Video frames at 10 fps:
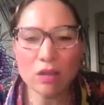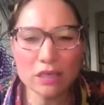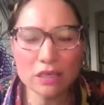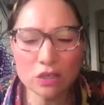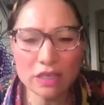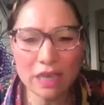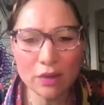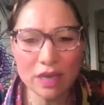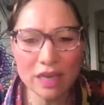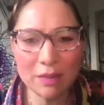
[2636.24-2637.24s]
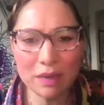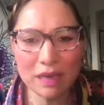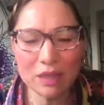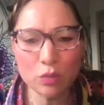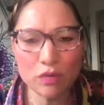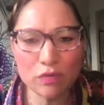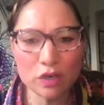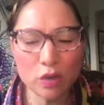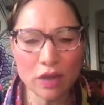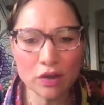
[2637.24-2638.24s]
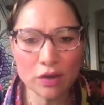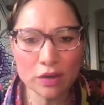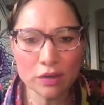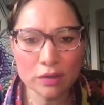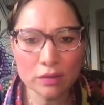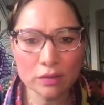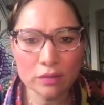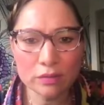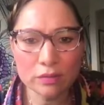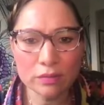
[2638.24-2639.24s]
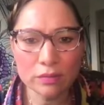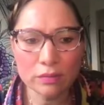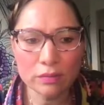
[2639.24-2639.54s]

long did you say you can keep it in the refrigerator? About